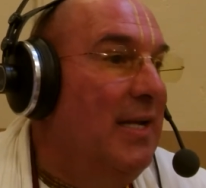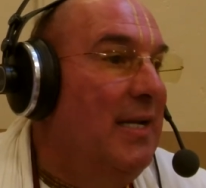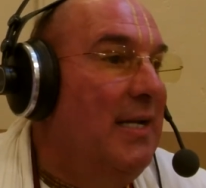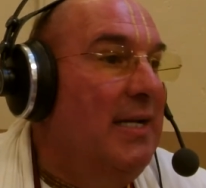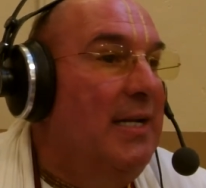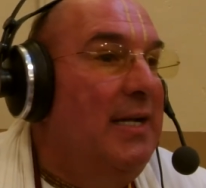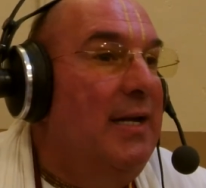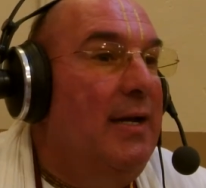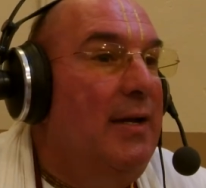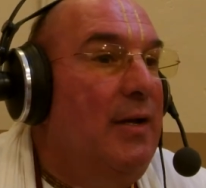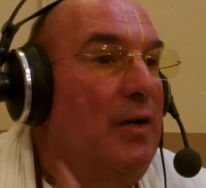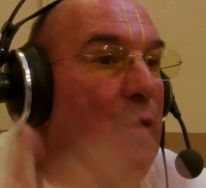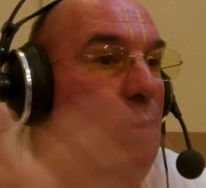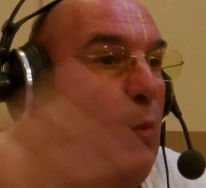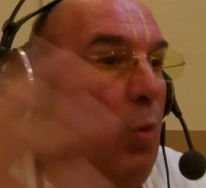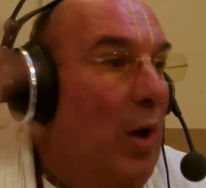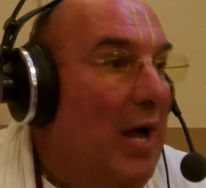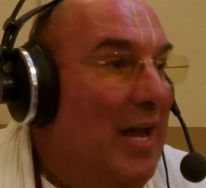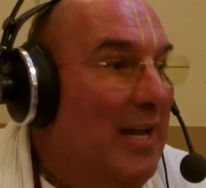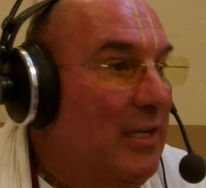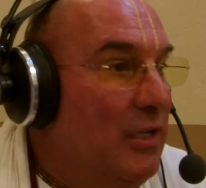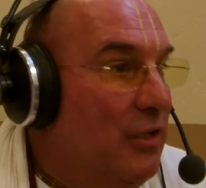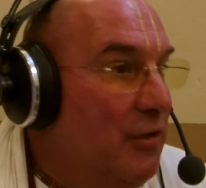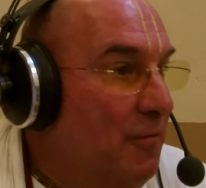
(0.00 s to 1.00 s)
didn't
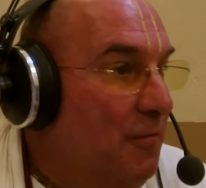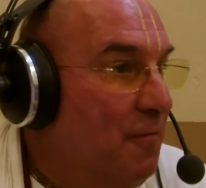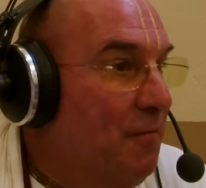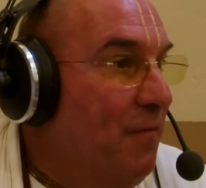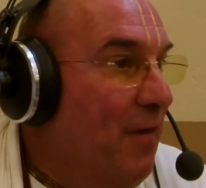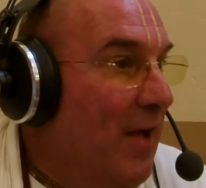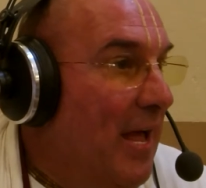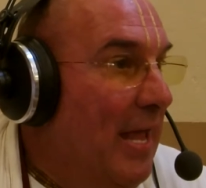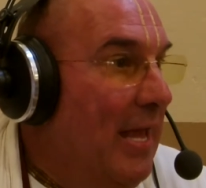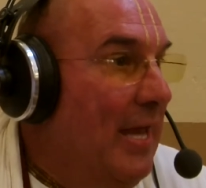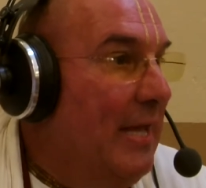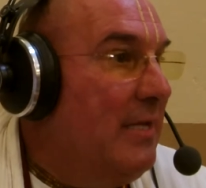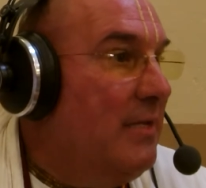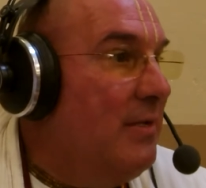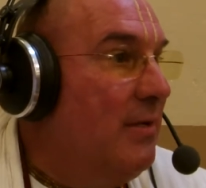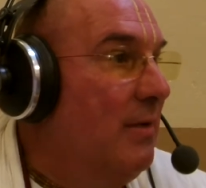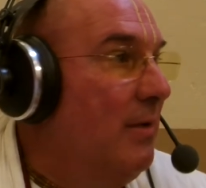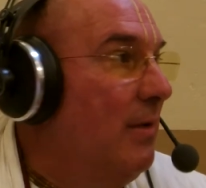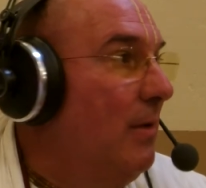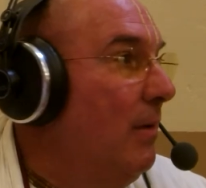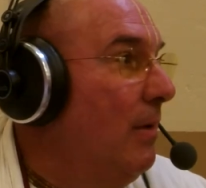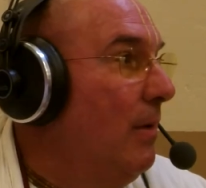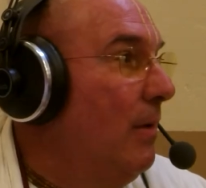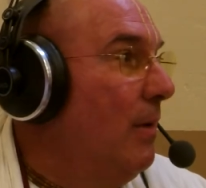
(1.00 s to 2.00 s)
want to fight,
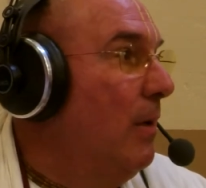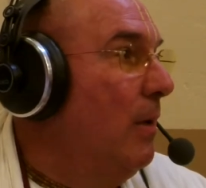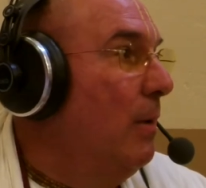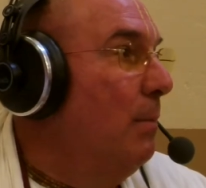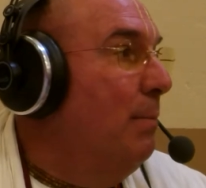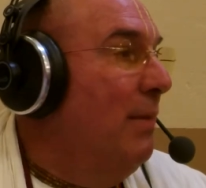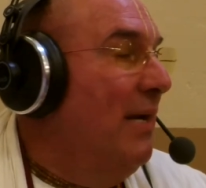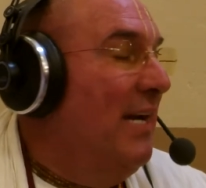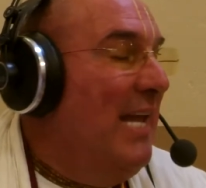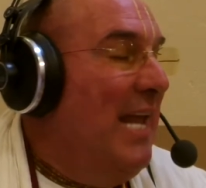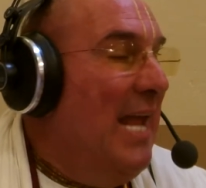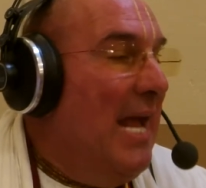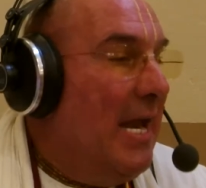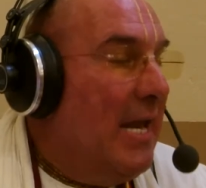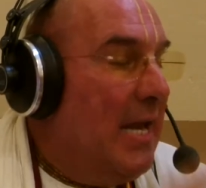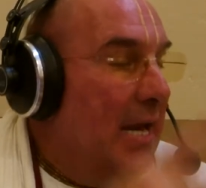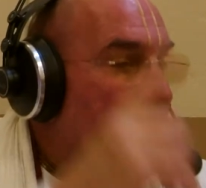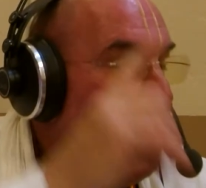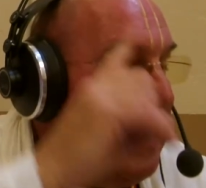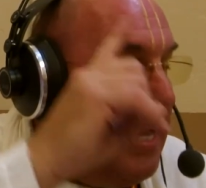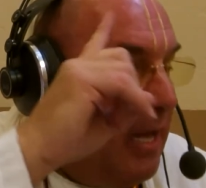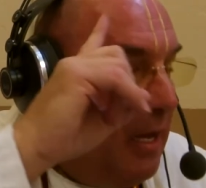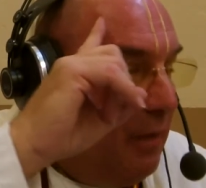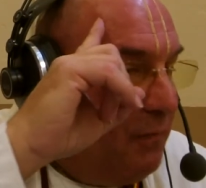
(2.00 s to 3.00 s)
but he had
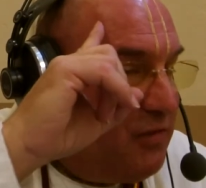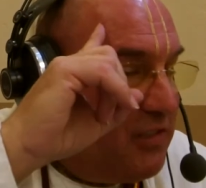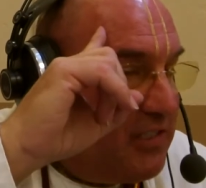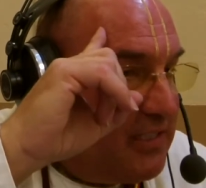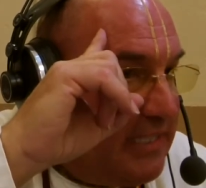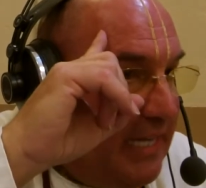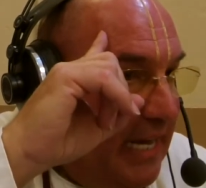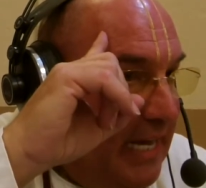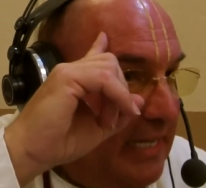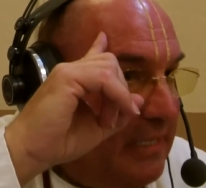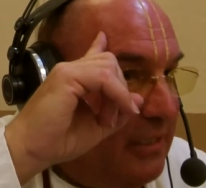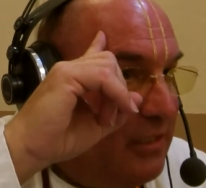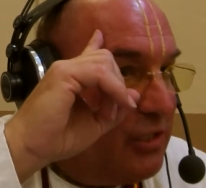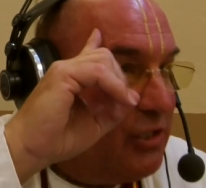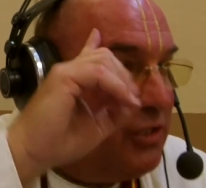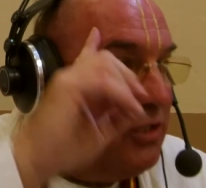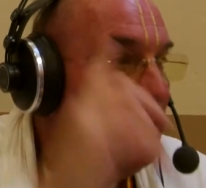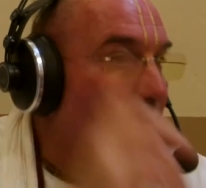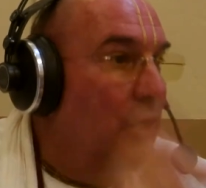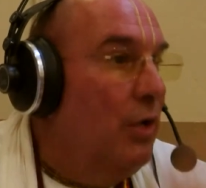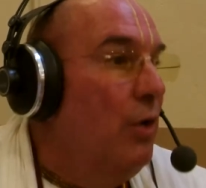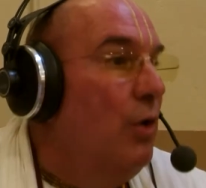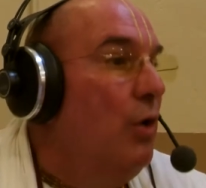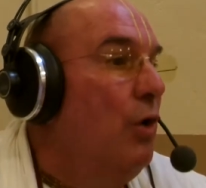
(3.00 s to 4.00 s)
enough sense,
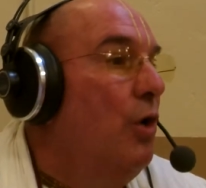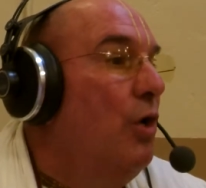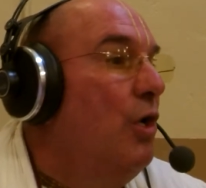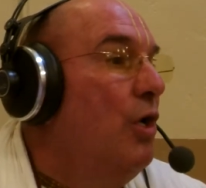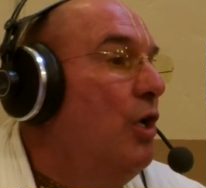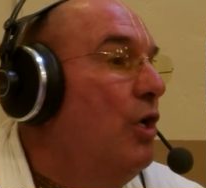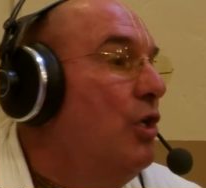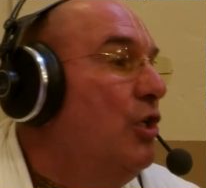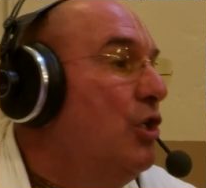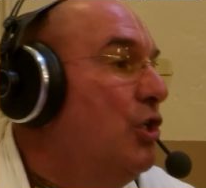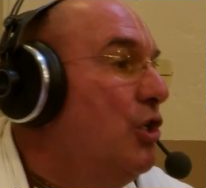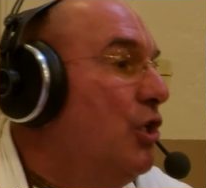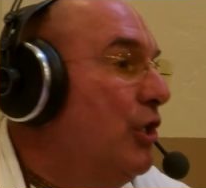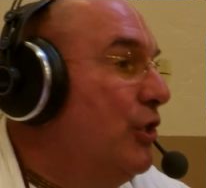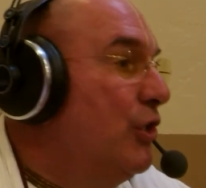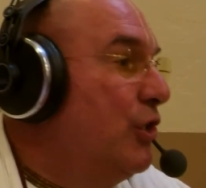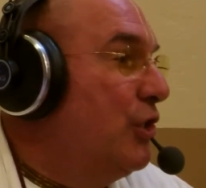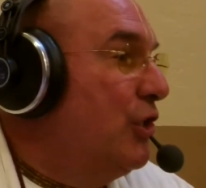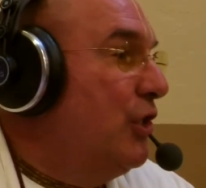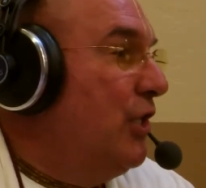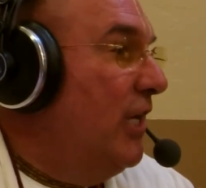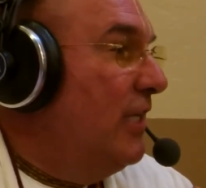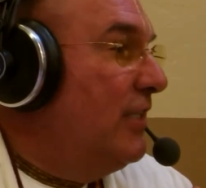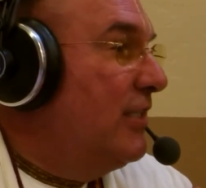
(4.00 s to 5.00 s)

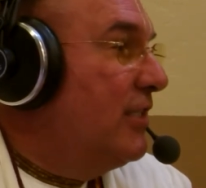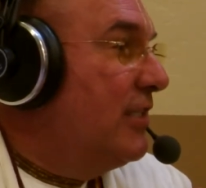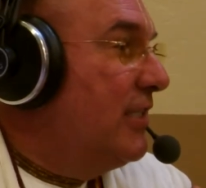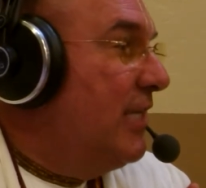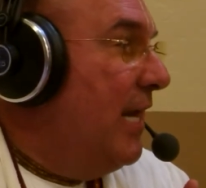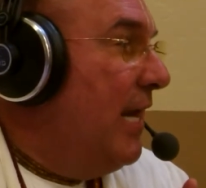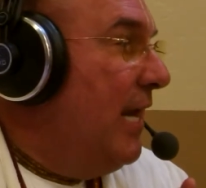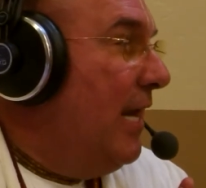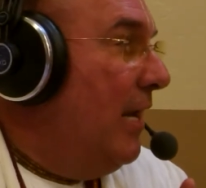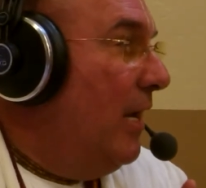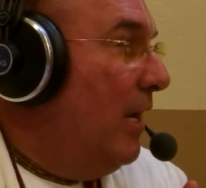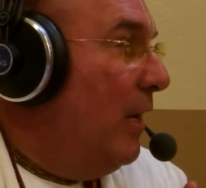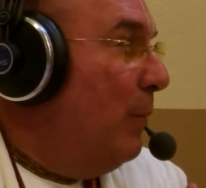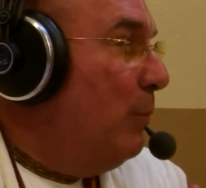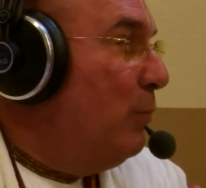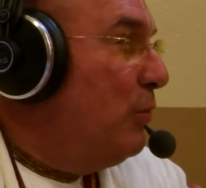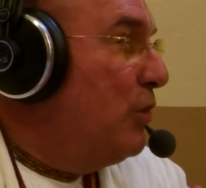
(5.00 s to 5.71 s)
Shishyasteham